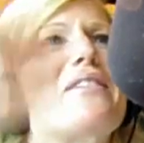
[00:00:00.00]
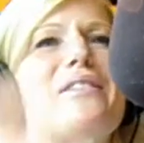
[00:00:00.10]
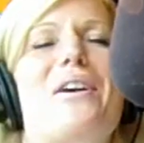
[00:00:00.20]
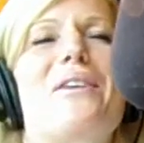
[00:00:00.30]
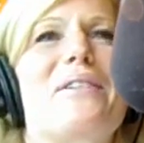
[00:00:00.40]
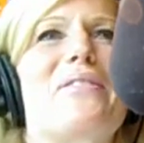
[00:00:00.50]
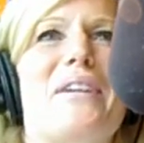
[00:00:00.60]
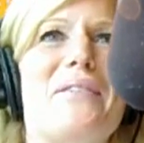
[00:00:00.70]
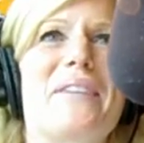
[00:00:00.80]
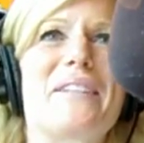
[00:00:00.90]
thanks as always
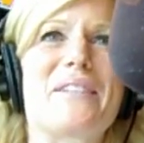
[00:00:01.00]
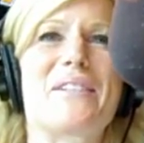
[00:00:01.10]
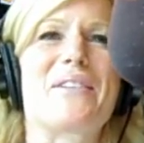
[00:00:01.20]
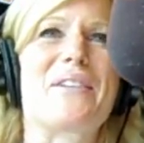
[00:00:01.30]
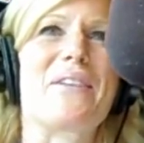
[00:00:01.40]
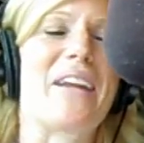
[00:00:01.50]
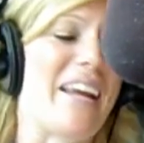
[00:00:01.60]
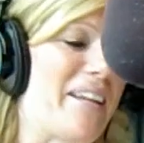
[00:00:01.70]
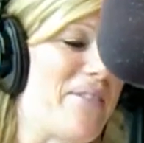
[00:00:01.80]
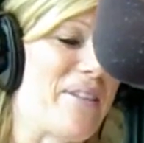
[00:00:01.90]
for coming into the studio and
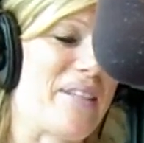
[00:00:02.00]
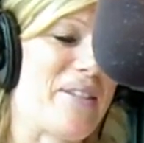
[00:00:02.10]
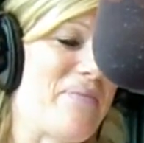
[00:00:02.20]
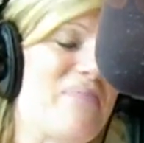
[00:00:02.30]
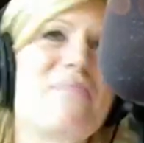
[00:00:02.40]
hanging out with us.